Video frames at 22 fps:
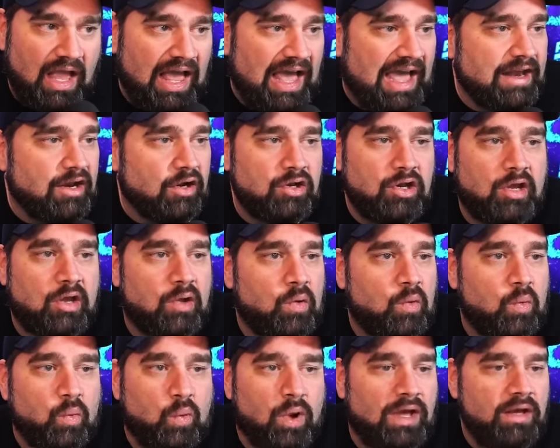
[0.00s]
I don't know
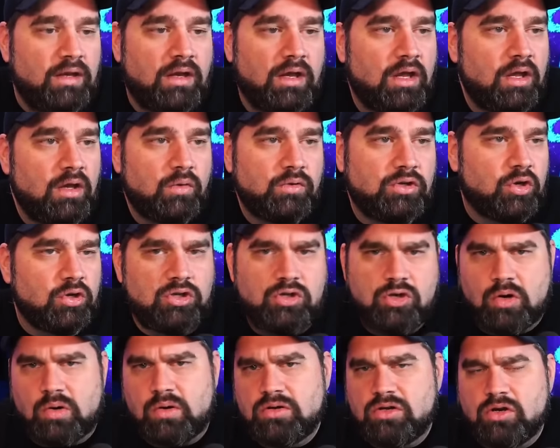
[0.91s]
what
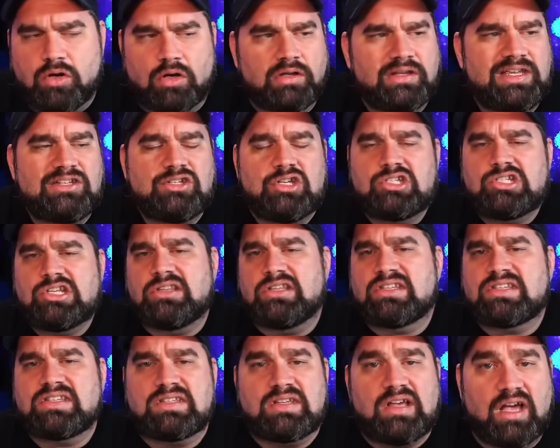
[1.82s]
you're allegiant to
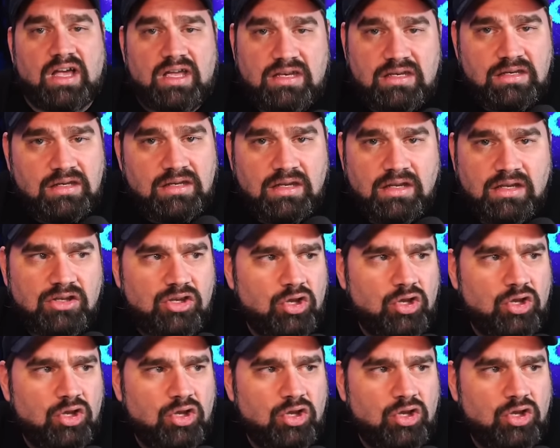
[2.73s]
the Sun.